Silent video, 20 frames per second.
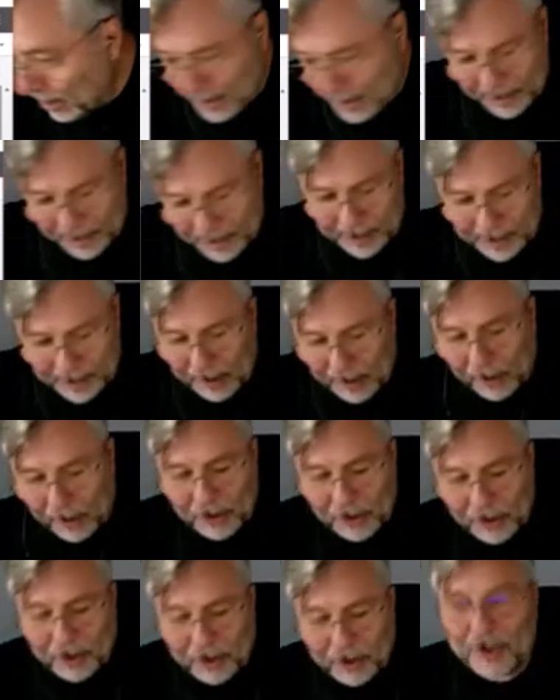on
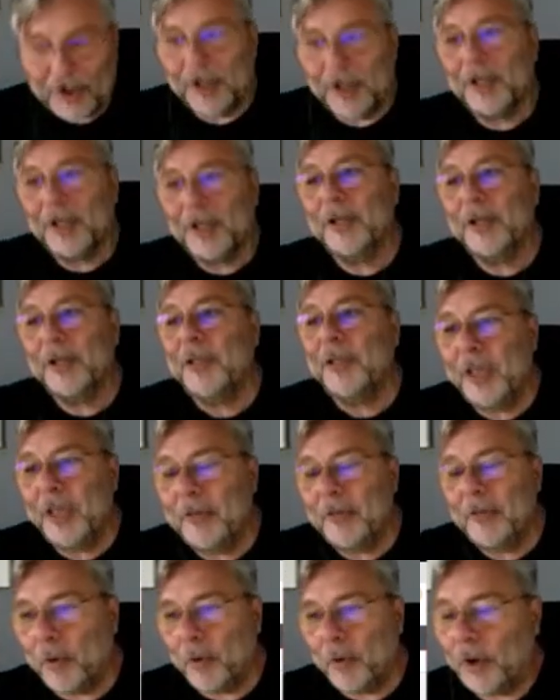your
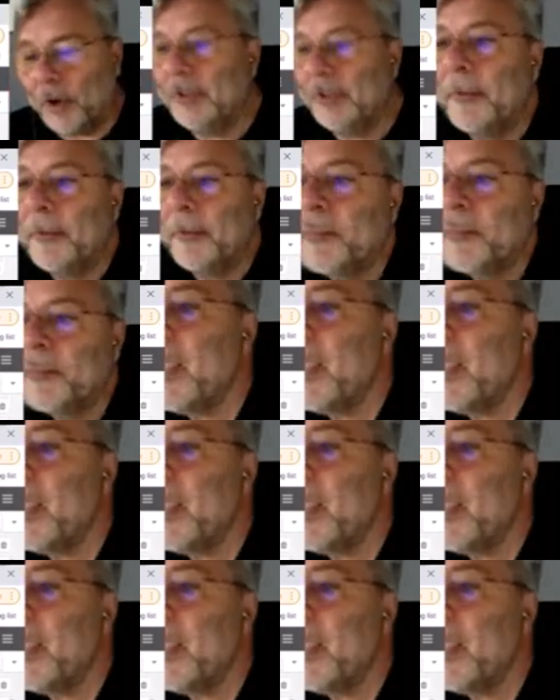keyboard,